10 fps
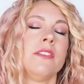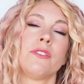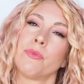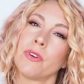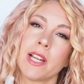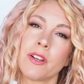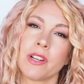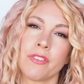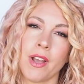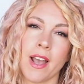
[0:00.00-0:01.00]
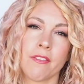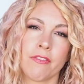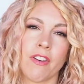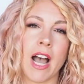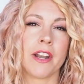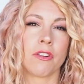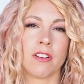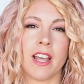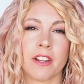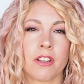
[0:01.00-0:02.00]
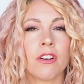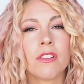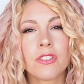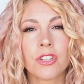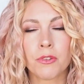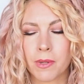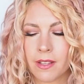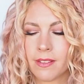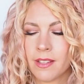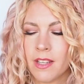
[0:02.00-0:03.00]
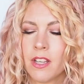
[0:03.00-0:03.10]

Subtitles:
It's really good if you have finer or lighter curls too, because